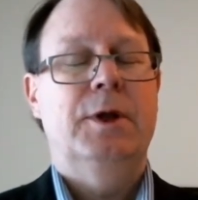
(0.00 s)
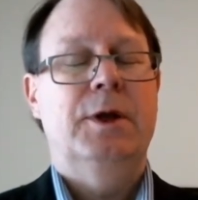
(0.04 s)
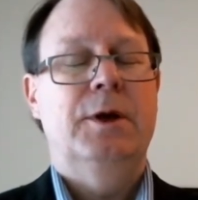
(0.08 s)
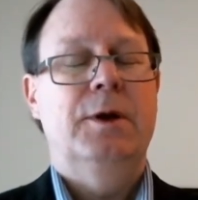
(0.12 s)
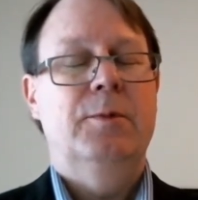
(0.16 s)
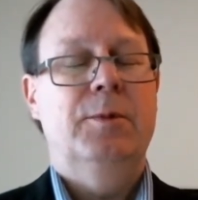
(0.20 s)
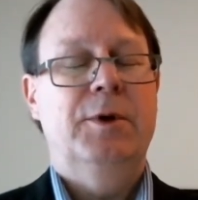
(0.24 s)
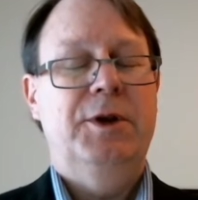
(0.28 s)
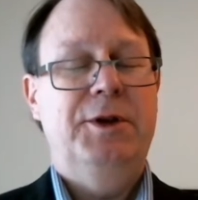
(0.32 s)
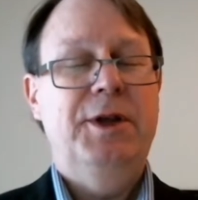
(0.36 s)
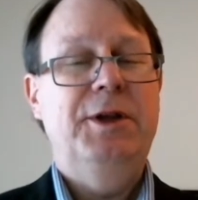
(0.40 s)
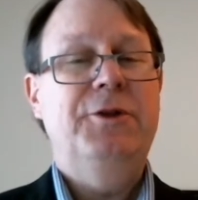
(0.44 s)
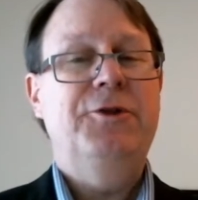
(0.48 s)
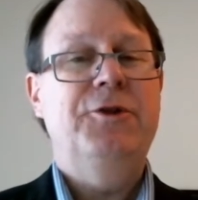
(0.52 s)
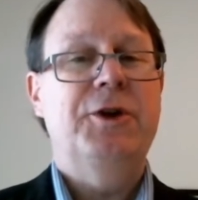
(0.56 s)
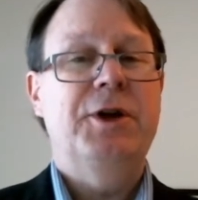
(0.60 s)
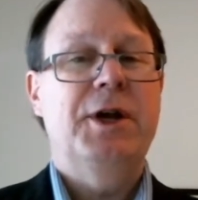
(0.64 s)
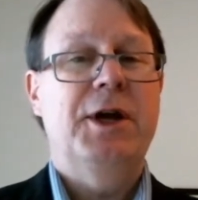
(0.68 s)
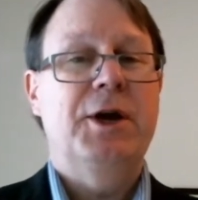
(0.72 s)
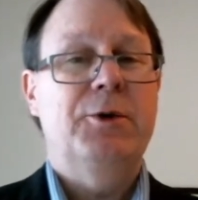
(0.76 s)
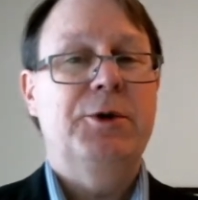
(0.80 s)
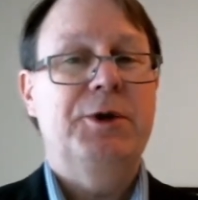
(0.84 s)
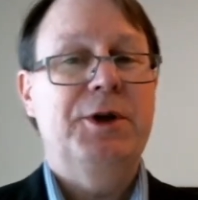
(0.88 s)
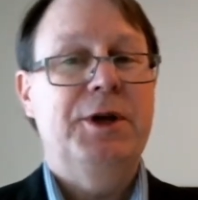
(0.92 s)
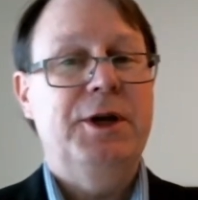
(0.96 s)
My teaching
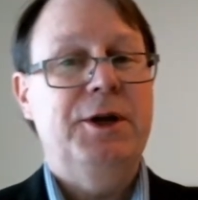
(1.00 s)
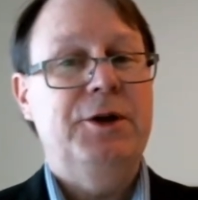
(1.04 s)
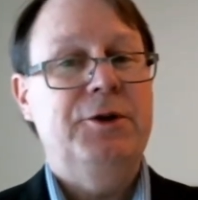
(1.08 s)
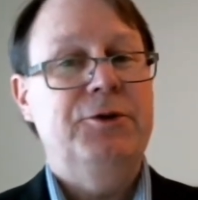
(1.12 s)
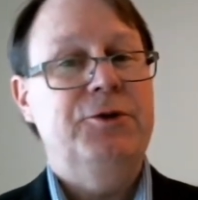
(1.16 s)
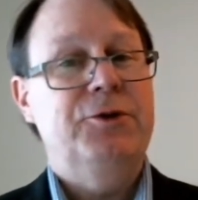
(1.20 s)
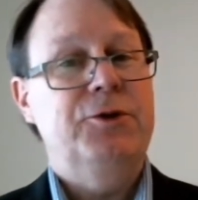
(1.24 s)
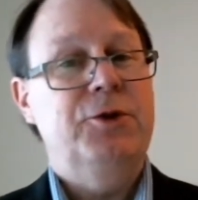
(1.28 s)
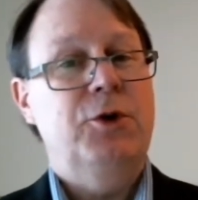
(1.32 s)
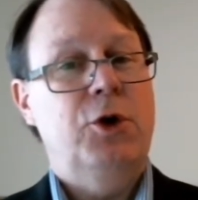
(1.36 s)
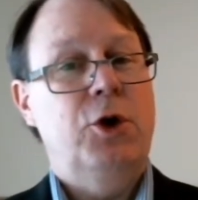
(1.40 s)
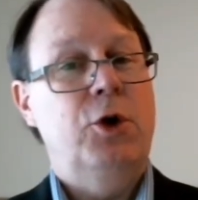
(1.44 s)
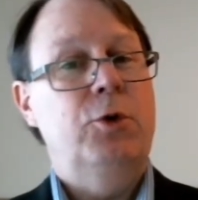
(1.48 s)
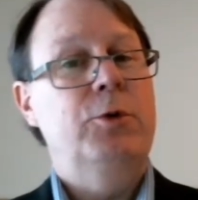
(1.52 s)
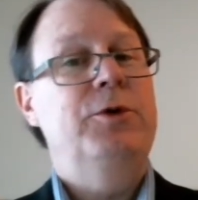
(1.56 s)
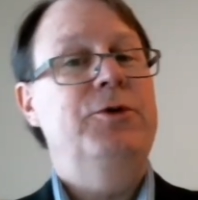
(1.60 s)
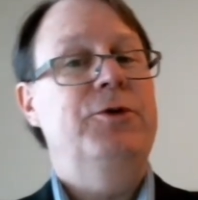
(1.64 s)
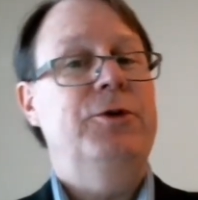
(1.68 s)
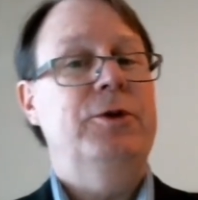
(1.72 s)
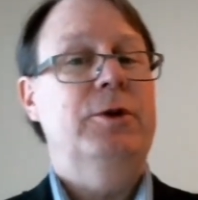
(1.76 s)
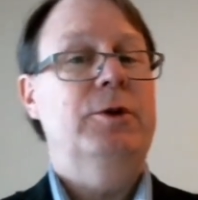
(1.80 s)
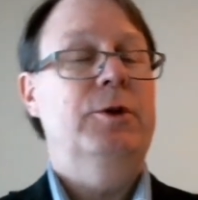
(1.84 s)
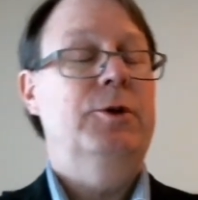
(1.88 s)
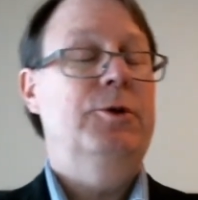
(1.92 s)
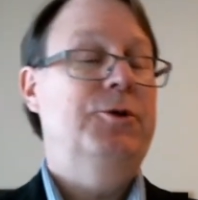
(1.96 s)
nowadays always
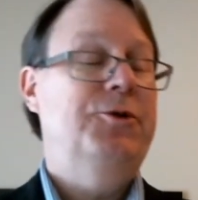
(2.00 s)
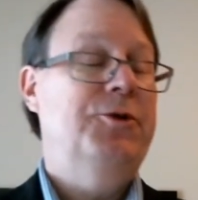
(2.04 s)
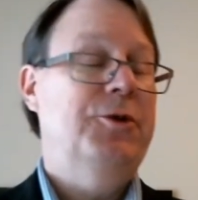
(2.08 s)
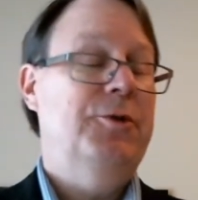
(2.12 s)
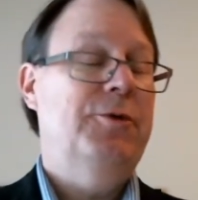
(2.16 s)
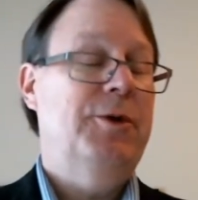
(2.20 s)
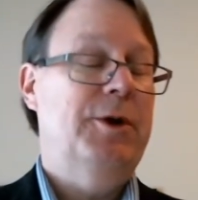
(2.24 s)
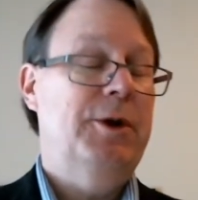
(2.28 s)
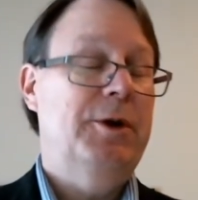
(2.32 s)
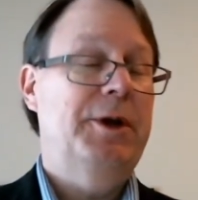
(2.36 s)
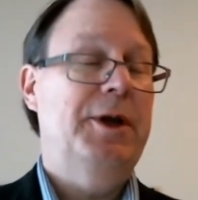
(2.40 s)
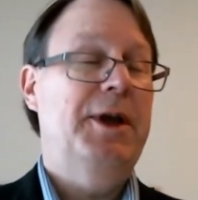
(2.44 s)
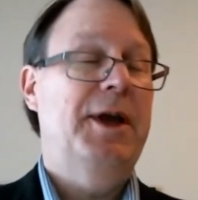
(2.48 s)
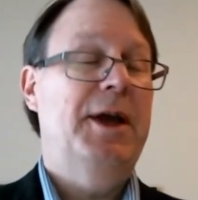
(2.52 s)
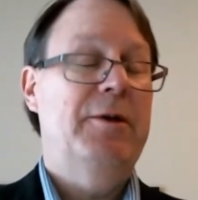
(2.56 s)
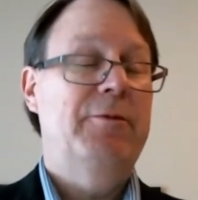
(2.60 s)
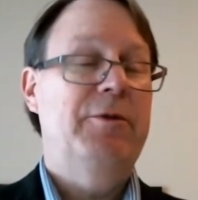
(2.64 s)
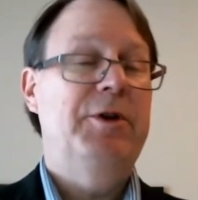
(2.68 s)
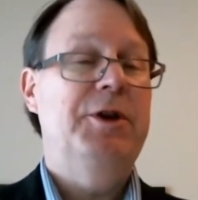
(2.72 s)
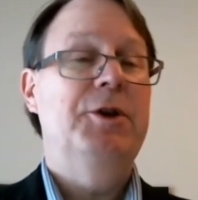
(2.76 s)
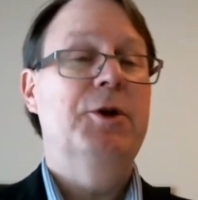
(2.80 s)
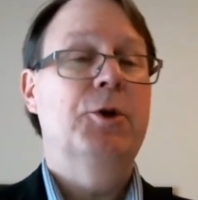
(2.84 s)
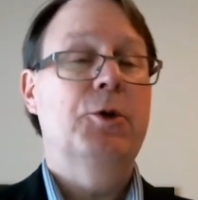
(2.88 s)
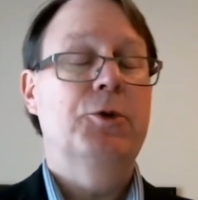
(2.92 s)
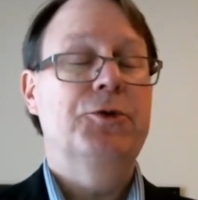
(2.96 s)
includes a fairly heavy
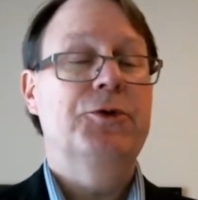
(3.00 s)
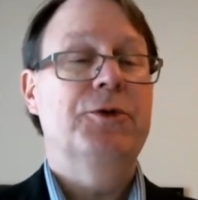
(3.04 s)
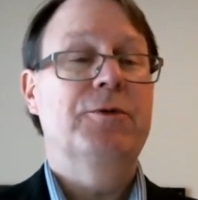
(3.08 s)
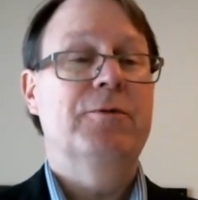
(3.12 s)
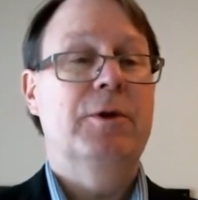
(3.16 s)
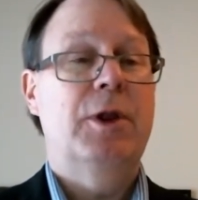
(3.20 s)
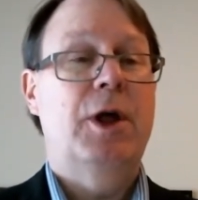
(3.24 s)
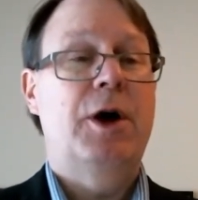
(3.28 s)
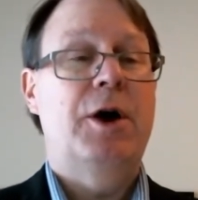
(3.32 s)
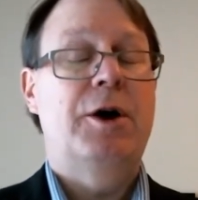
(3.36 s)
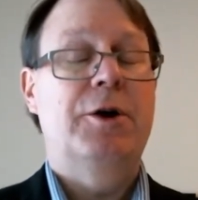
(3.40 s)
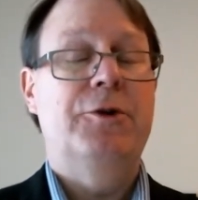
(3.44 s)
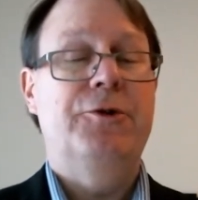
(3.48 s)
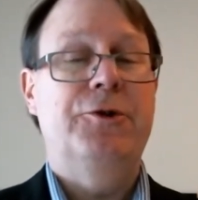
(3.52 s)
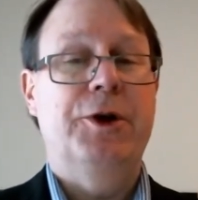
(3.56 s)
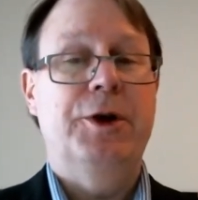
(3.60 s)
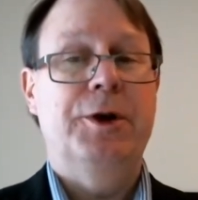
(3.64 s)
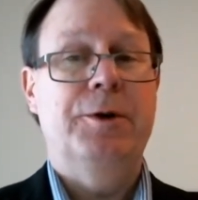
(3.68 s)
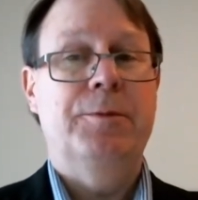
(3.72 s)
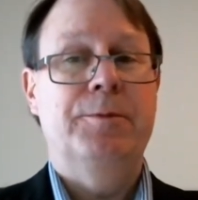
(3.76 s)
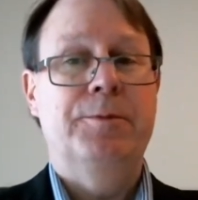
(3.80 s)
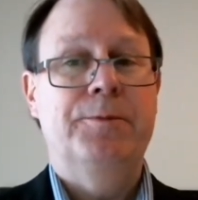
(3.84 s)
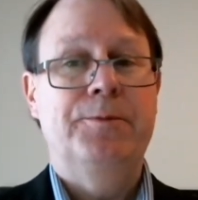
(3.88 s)
dose of logic,